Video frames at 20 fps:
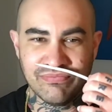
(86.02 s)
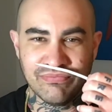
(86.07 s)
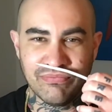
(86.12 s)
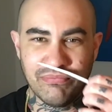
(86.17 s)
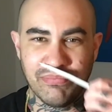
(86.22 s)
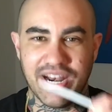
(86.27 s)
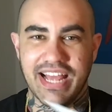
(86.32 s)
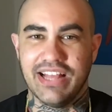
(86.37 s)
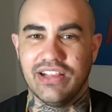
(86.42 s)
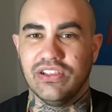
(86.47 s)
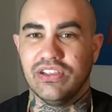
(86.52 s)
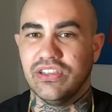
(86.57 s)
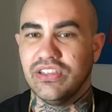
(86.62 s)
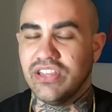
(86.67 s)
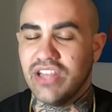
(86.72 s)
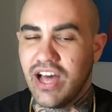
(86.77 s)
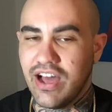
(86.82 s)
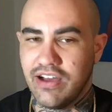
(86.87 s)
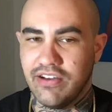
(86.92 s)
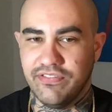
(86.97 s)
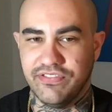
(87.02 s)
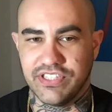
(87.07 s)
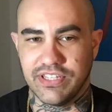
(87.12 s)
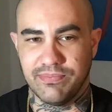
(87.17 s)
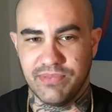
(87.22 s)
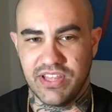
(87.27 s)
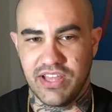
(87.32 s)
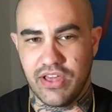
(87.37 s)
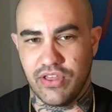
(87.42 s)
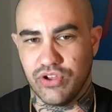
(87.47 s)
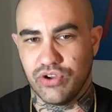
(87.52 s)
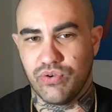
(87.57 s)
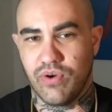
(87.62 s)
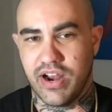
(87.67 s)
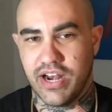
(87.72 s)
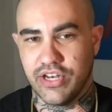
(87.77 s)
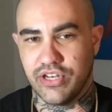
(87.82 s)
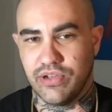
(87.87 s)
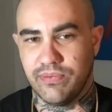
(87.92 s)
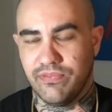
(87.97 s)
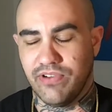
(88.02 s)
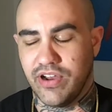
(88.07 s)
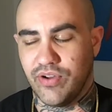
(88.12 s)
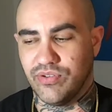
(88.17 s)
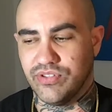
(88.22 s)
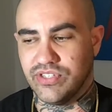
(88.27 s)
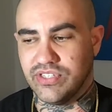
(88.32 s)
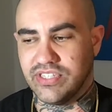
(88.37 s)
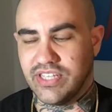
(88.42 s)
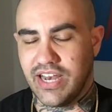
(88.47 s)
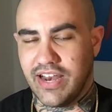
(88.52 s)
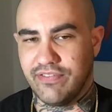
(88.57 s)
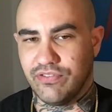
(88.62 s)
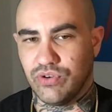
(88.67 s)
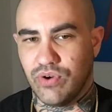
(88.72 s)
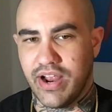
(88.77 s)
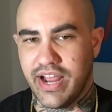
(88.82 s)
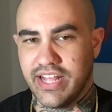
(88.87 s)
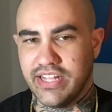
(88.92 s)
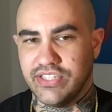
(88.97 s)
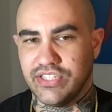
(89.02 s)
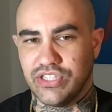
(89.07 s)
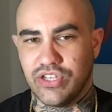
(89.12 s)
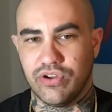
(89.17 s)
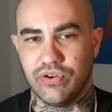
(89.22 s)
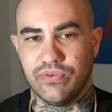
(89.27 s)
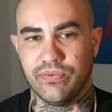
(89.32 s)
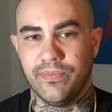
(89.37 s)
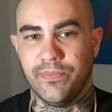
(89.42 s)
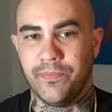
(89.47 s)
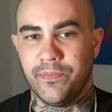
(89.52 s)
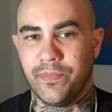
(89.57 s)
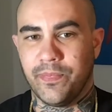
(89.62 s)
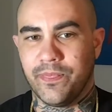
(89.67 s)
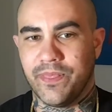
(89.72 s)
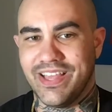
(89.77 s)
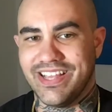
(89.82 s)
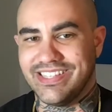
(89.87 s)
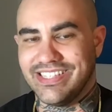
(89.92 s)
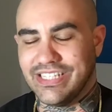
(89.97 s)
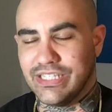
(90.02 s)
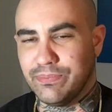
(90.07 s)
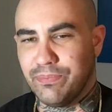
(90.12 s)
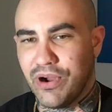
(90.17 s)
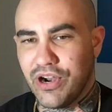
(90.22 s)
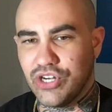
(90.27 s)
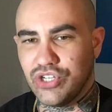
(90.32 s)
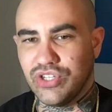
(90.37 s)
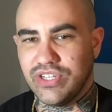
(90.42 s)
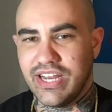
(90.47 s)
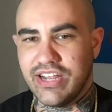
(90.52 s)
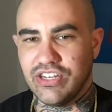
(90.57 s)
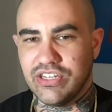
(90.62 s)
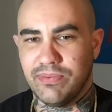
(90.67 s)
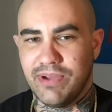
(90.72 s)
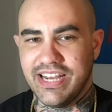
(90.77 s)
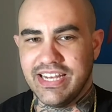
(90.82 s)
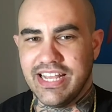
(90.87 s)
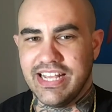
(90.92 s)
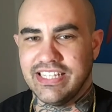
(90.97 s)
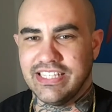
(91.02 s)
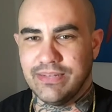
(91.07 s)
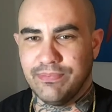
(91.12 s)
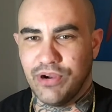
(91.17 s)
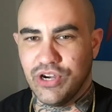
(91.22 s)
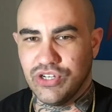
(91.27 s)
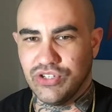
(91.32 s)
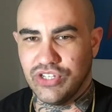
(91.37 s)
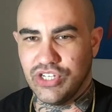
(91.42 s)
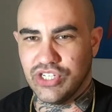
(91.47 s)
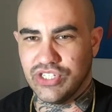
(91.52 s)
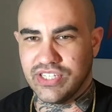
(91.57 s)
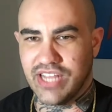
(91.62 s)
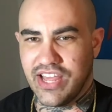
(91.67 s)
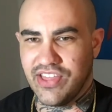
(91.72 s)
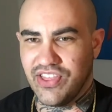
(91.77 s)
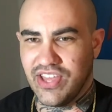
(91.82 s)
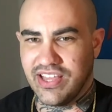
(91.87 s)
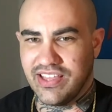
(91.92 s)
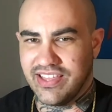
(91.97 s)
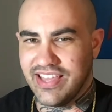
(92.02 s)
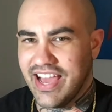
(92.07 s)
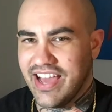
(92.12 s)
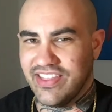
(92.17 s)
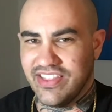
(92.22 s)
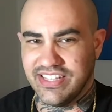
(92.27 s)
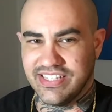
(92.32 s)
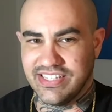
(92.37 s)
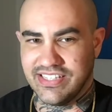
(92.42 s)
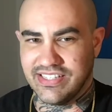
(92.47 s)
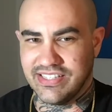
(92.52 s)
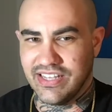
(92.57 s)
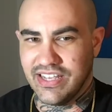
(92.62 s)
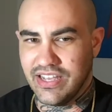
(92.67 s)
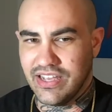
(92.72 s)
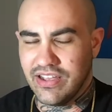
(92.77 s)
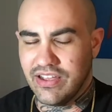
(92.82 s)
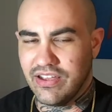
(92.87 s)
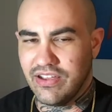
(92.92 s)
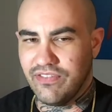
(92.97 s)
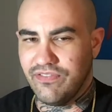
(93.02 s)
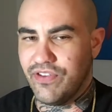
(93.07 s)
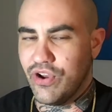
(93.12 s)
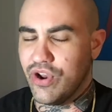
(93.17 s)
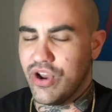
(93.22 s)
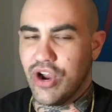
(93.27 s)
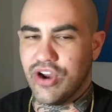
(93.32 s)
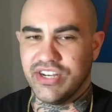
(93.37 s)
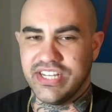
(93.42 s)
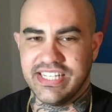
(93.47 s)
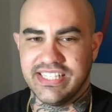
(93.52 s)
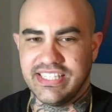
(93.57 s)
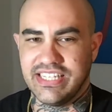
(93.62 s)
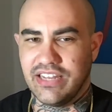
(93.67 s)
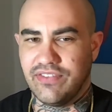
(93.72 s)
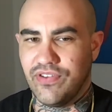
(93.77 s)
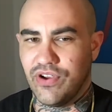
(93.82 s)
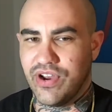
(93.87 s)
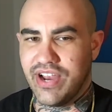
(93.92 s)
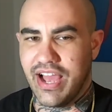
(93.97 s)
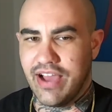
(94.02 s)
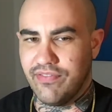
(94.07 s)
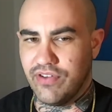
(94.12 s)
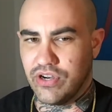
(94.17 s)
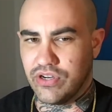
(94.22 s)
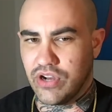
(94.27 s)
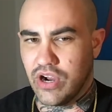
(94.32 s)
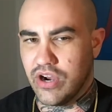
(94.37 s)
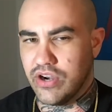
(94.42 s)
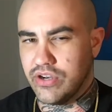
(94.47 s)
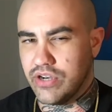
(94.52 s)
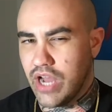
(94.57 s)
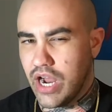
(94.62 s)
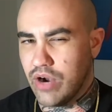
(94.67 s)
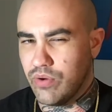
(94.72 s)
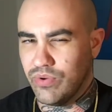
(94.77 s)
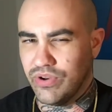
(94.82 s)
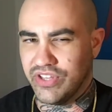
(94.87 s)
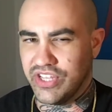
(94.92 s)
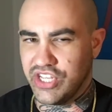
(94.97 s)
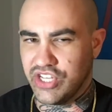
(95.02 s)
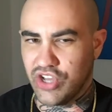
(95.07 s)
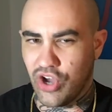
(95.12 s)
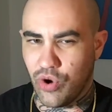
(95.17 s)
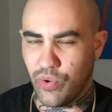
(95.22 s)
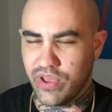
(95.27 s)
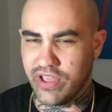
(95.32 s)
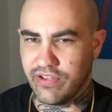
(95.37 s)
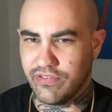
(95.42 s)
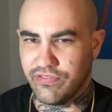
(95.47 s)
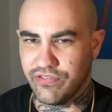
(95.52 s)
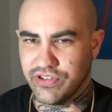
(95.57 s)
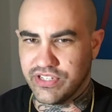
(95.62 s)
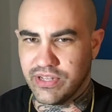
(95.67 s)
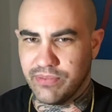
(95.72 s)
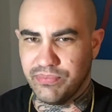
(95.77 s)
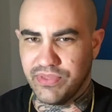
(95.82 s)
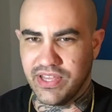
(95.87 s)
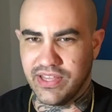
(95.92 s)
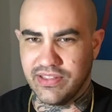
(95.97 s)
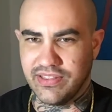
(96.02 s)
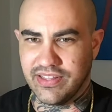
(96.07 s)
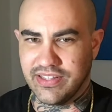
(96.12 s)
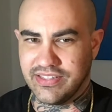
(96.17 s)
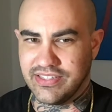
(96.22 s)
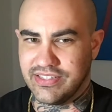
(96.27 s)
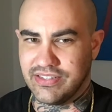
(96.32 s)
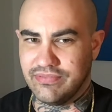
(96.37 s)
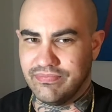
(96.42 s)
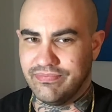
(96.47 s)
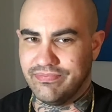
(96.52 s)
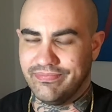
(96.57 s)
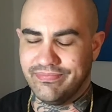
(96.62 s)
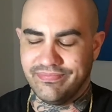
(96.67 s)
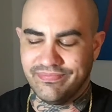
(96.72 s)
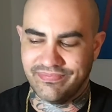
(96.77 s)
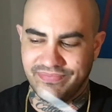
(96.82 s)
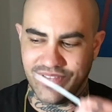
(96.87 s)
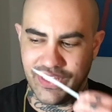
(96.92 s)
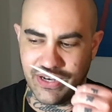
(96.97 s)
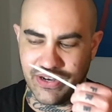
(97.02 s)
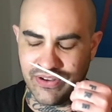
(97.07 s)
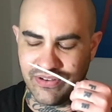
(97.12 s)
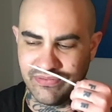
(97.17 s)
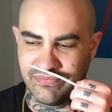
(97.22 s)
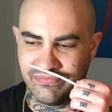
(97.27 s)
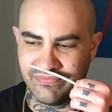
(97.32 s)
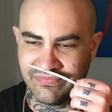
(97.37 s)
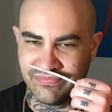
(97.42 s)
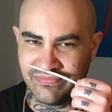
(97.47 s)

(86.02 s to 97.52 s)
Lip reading: But I love some of the other Chronotope fragrances that I've tried. So this is partially down to my taste and partially just, I think, yeah, this is very artistic, very avant-garde, not really going for something that's, you know,